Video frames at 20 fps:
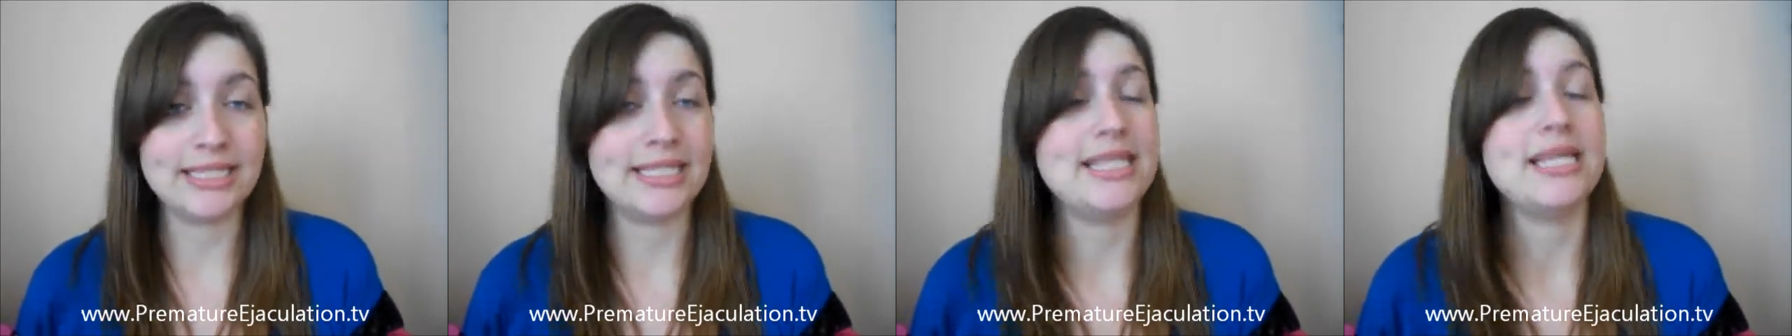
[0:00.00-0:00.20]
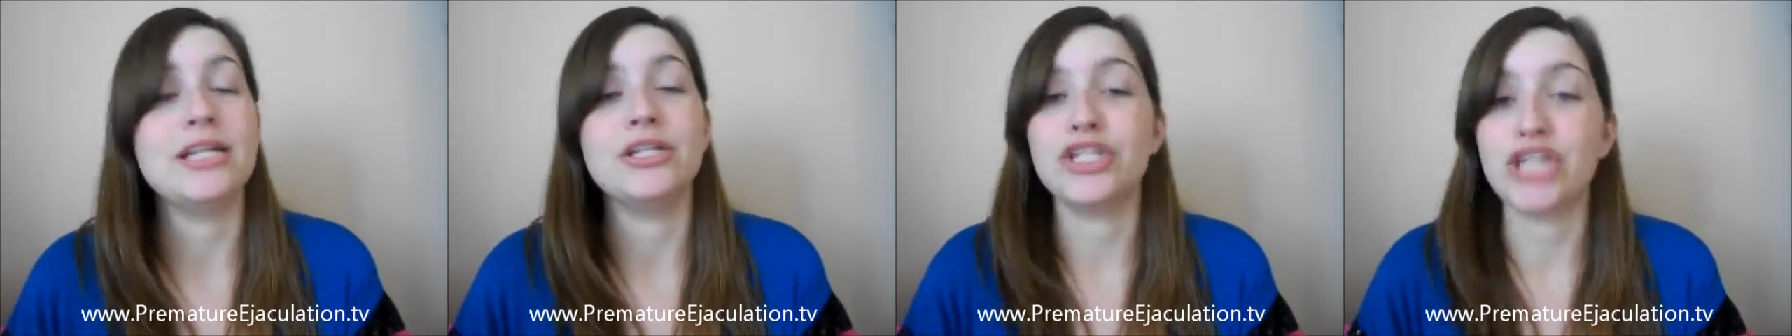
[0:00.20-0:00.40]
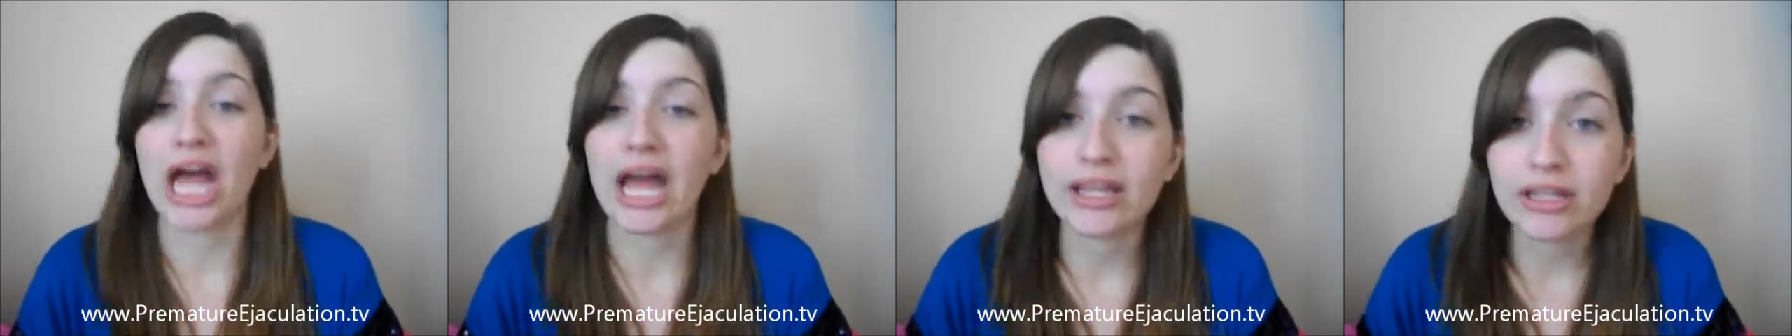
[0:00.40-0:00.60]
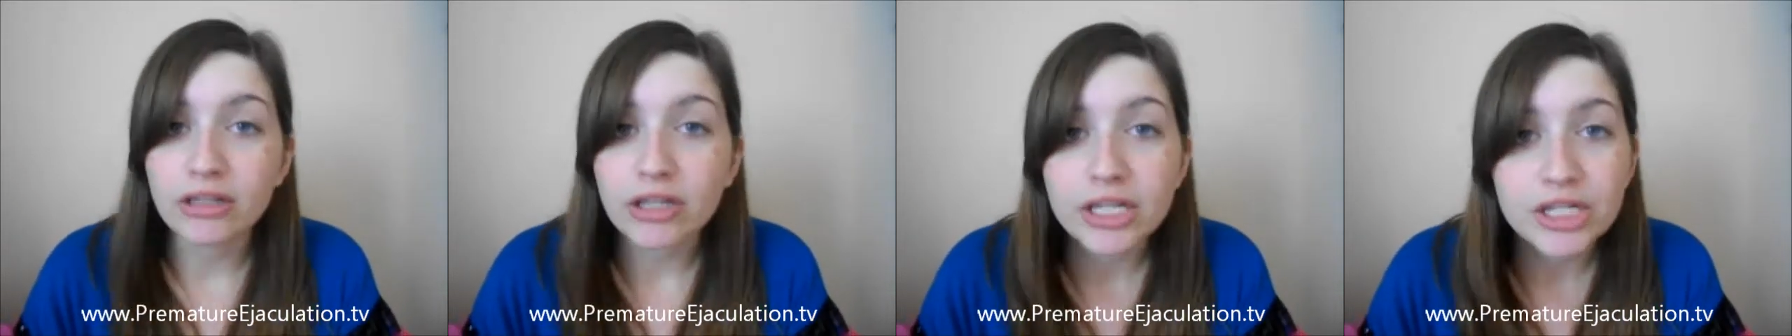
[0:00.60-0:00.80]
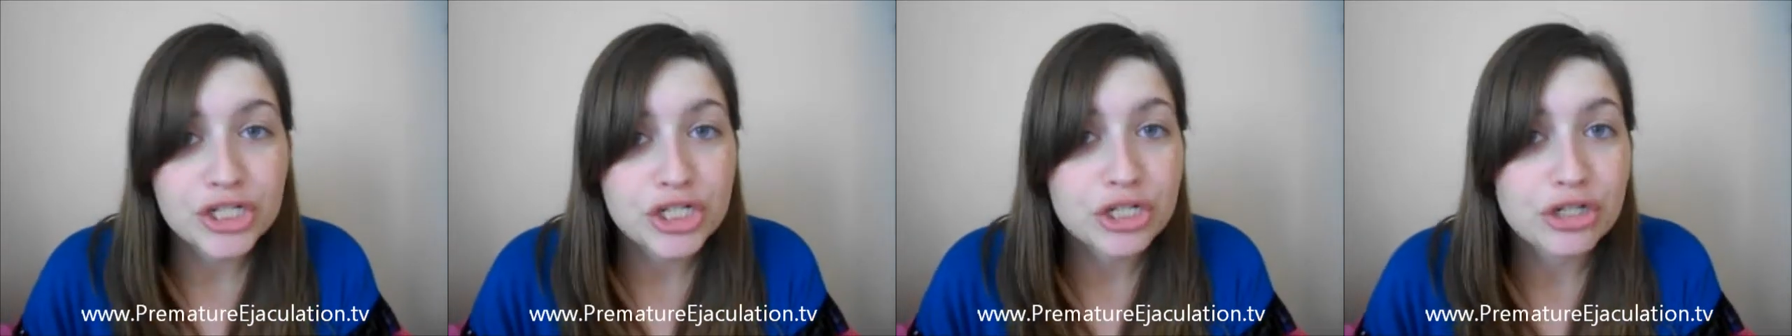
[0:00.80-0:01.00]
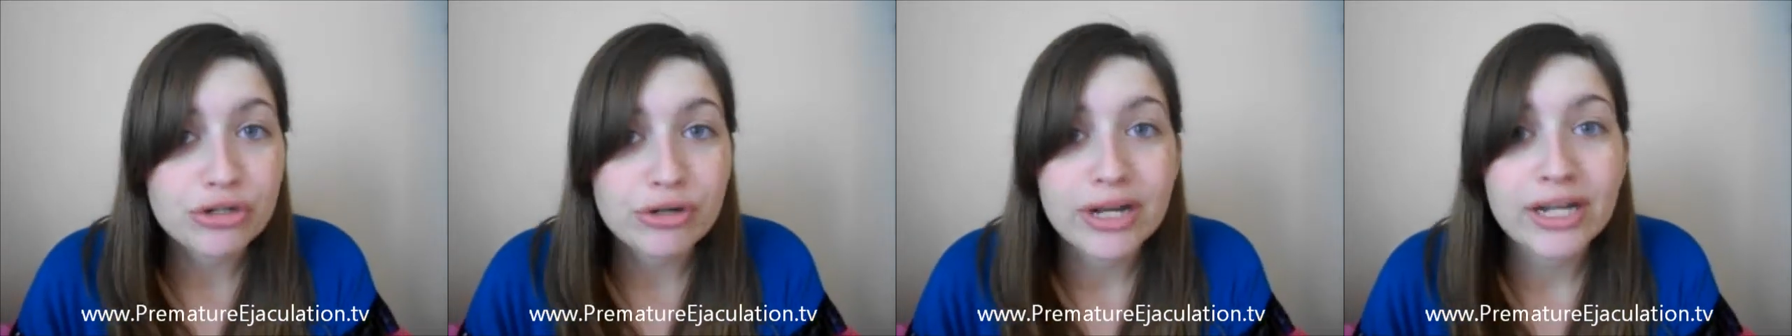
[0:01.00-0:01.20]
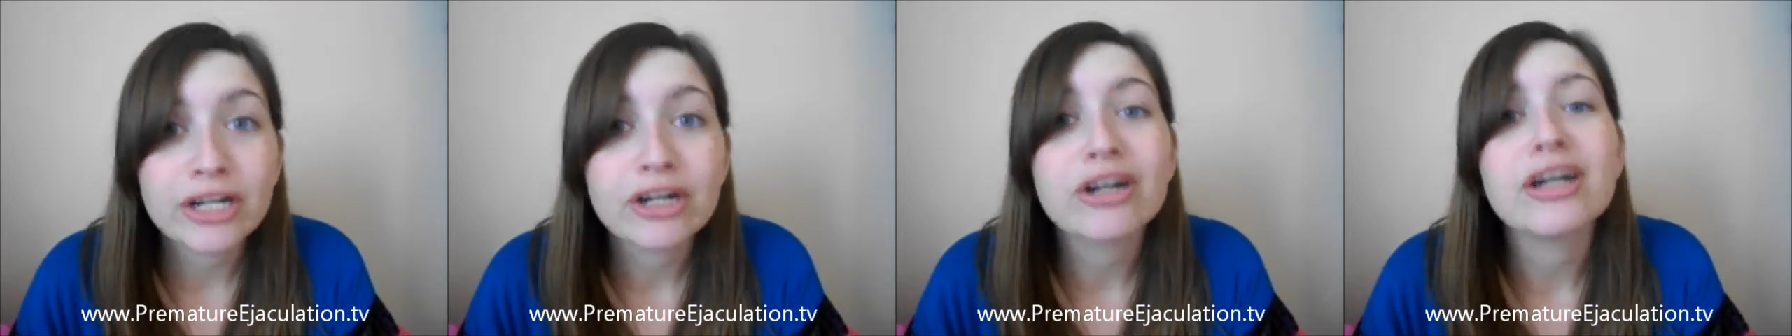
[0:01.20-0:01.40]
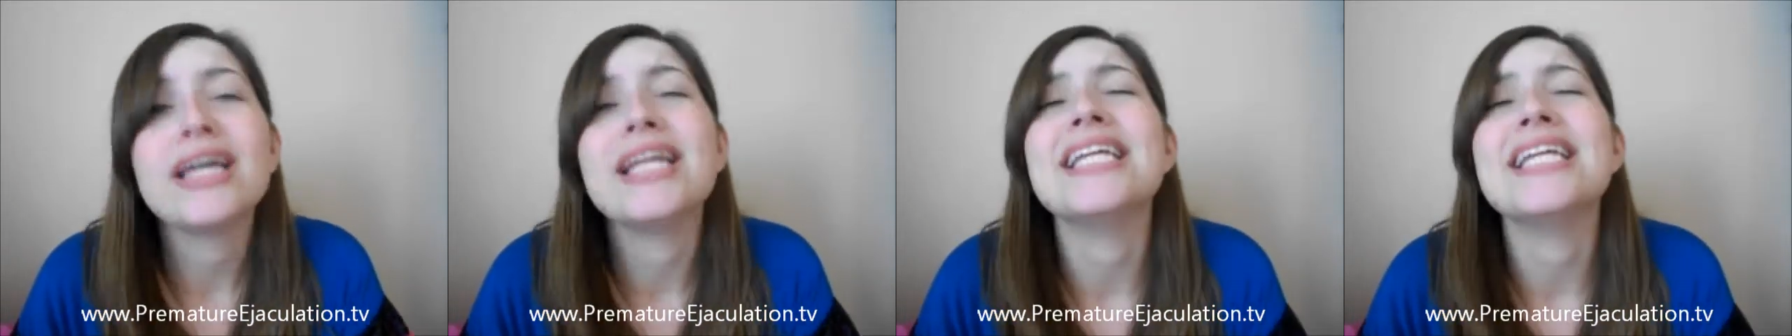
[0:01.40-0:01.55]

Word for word: It's the ejaculation trainer.